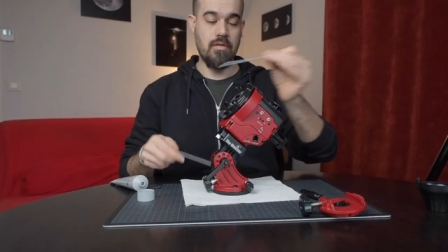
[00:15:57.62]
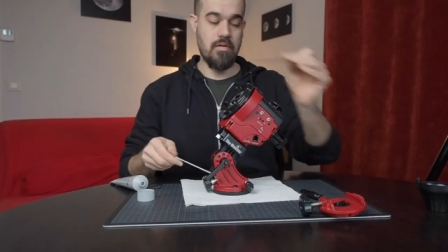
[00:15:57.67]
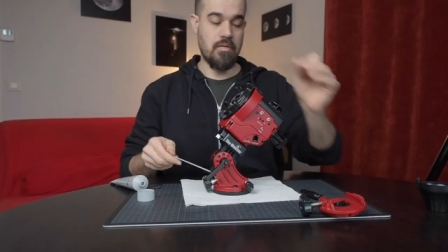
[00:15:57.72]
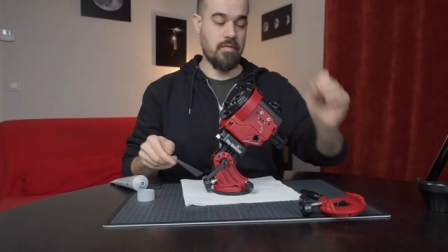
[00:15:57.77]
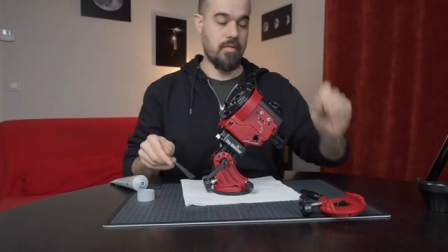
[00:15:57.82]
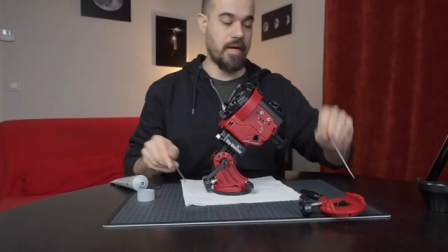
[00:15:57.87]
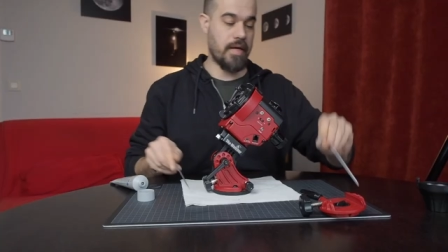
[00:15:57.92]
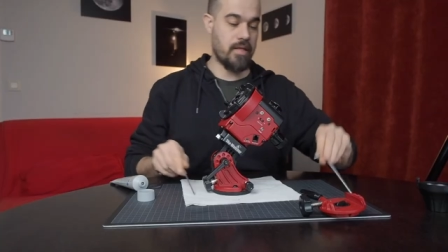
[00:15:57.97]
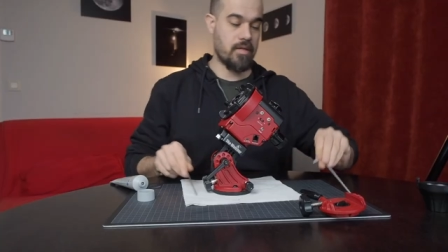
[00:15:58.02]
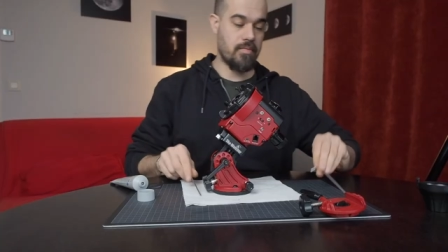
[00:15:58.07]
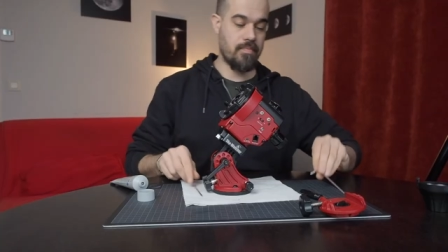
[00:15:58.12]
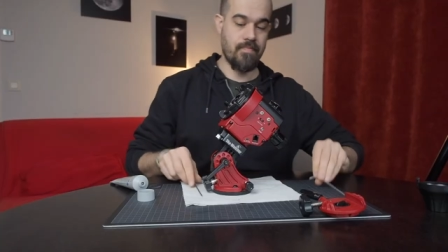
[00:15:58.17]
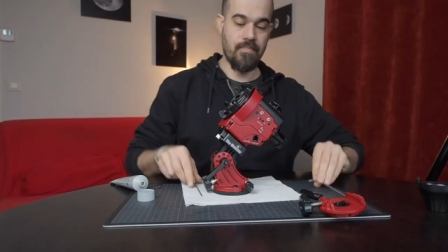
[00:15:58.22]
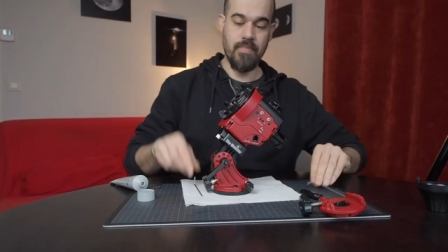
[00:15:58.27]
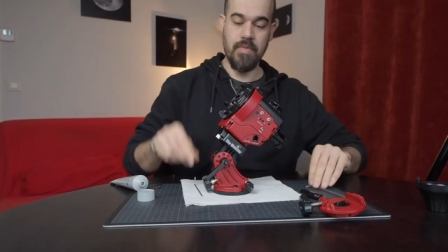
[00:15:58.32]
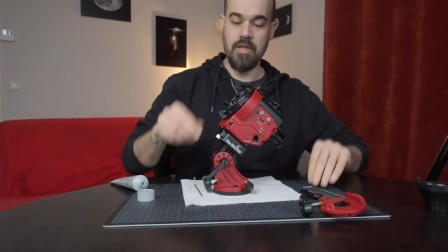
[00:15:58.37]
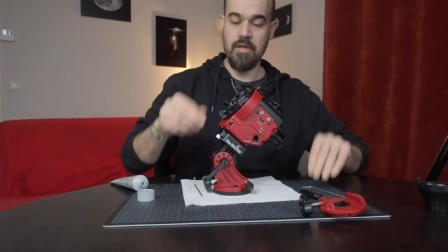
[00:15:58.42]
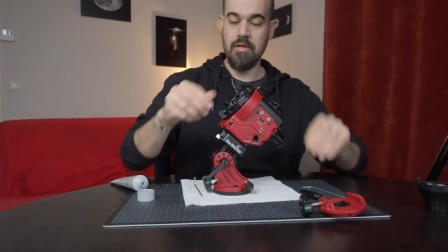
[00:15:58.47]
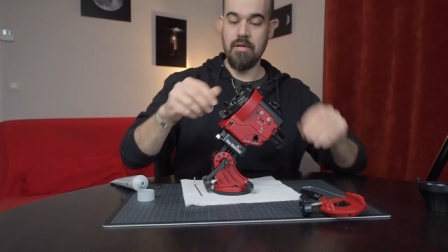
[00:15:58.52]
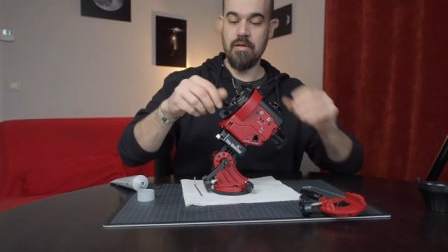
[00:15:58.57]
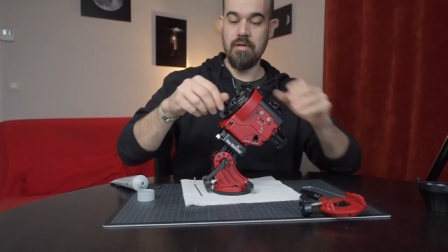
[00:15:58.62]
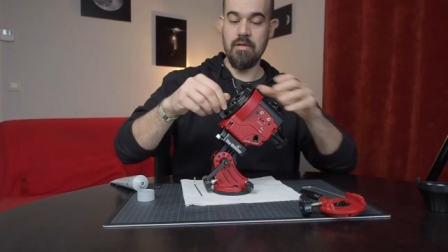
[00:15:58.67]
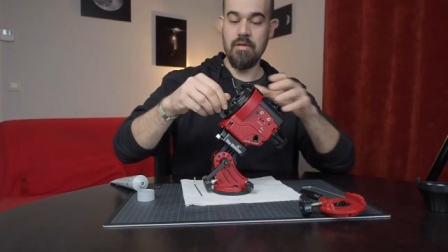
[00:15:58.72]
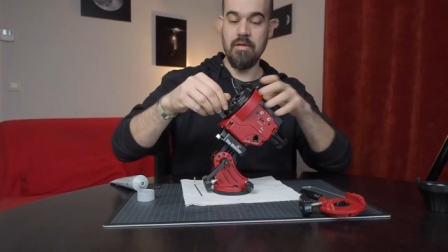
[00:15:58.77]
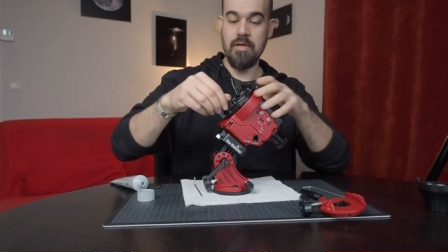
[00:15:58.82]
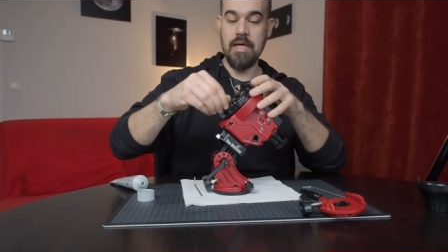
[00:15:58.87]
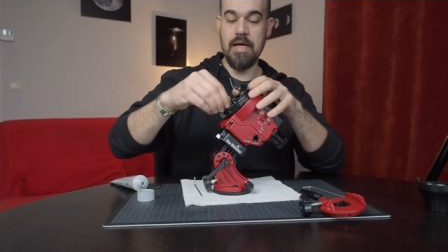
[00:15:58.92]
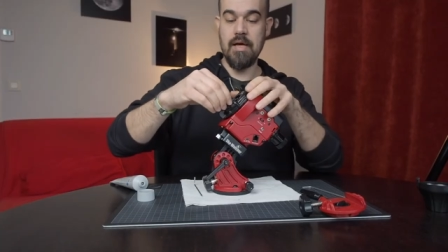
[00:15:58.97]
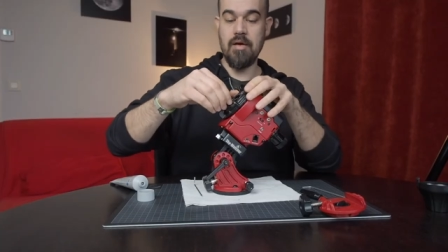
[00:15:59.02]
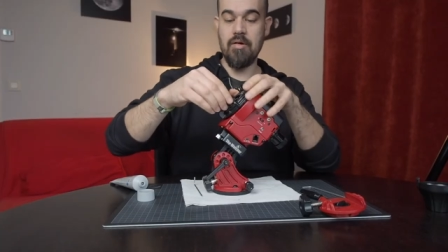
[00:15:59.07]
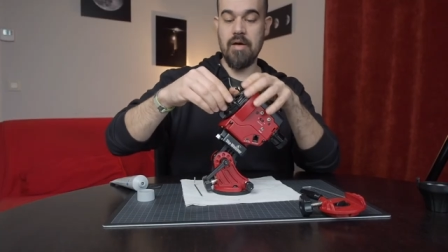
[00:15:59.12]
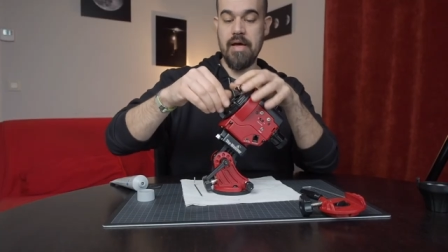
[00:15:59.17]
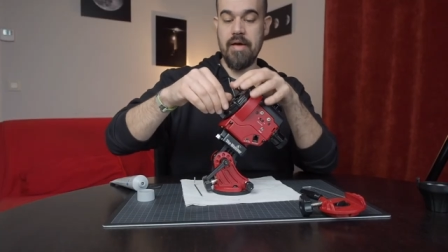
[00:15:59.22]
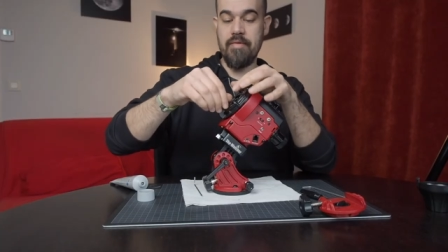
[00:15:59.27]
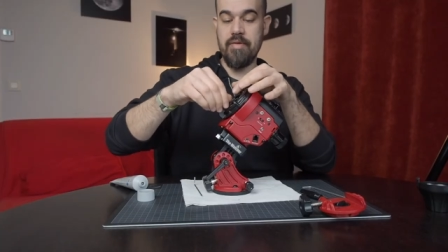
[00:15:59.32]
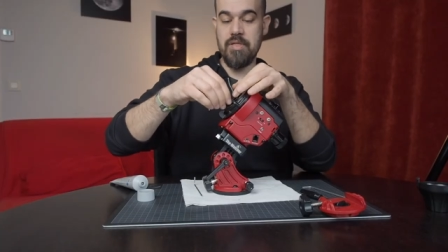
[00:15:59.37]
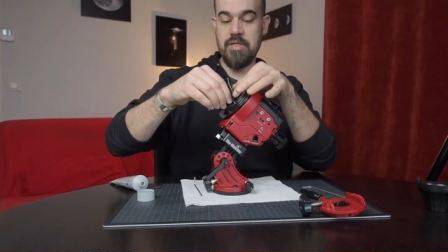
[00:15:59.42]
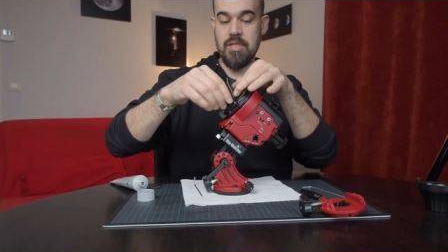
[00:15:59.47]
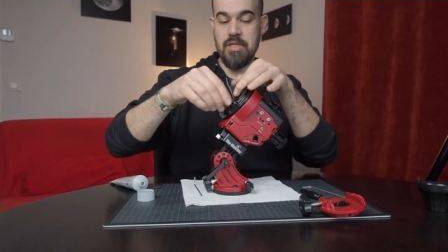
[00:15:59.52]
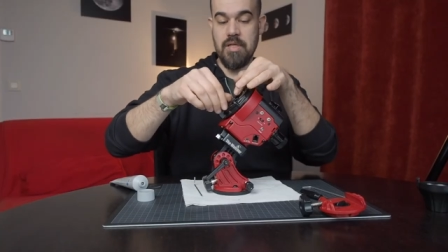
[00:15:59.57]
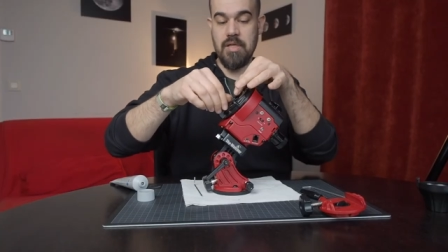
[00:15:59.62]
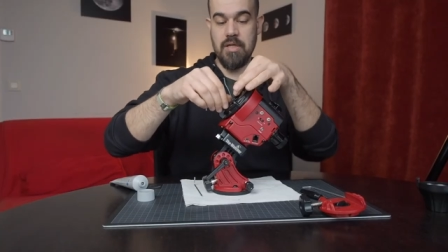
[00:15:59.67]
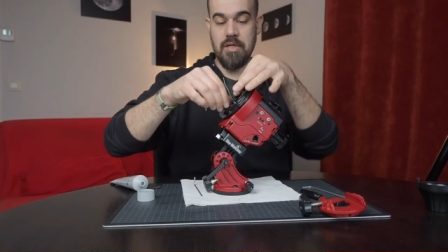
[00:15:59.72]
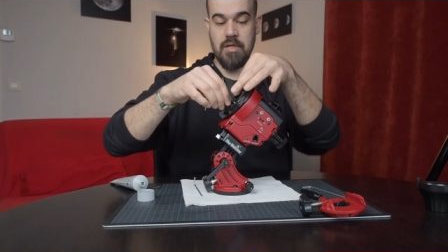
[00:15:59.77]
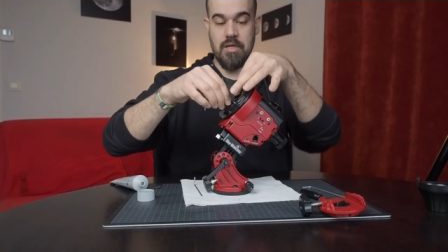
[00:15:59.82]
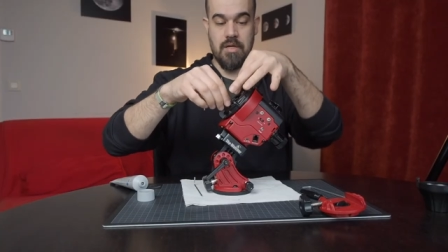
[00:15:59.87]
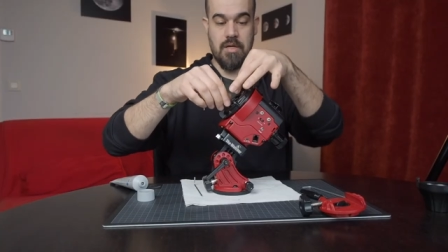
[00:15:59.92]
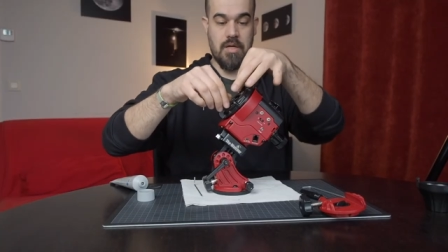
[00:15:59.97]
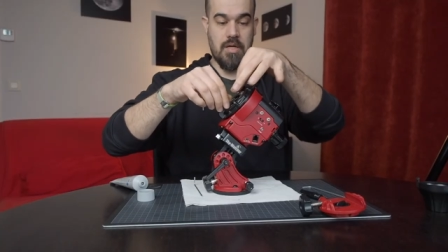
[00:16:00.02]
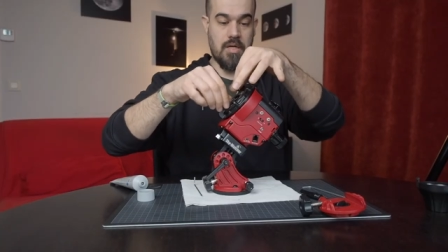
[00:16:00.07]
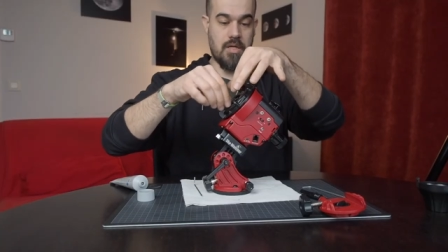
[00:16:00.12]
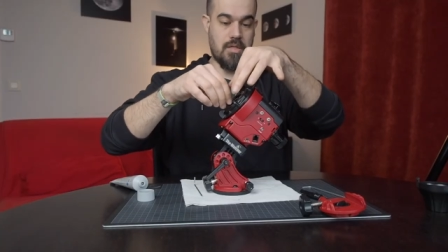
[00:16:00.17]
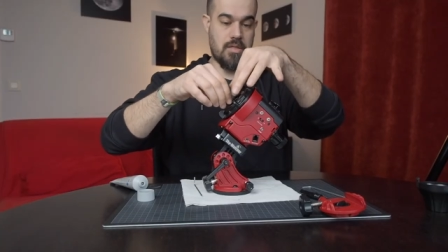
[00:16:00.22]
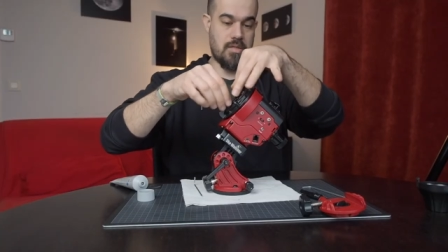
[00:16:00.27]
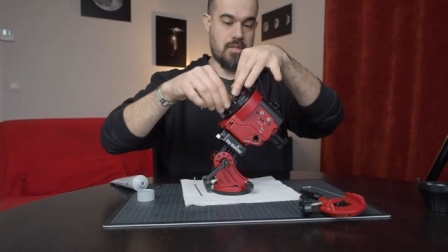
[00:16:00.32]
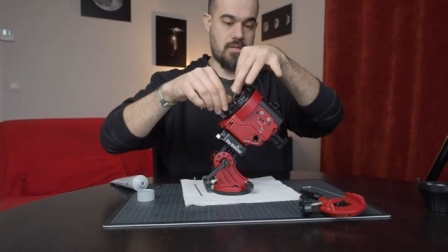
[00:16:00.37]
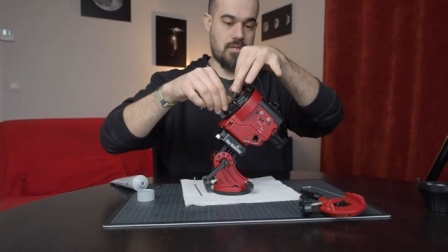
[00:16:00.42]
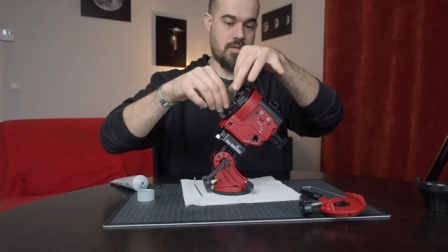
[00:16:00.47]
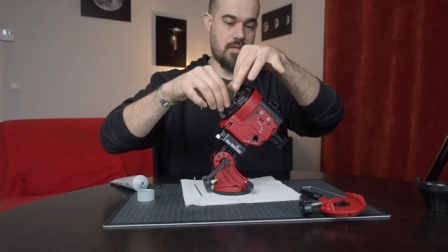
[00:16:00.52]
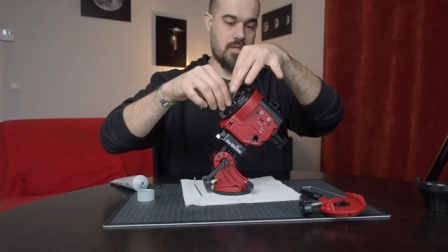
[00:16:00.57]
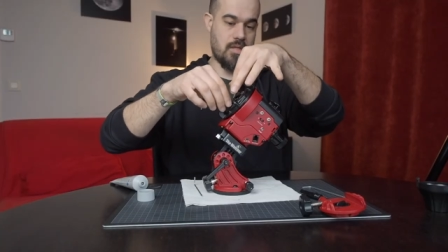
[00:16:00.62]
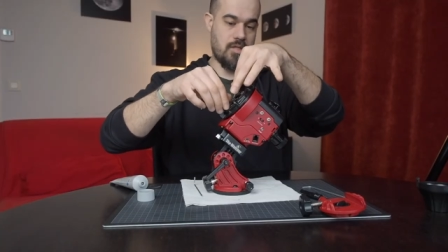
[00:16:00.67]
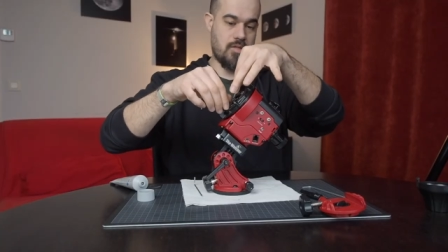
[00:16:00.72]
Great. Now everything is in its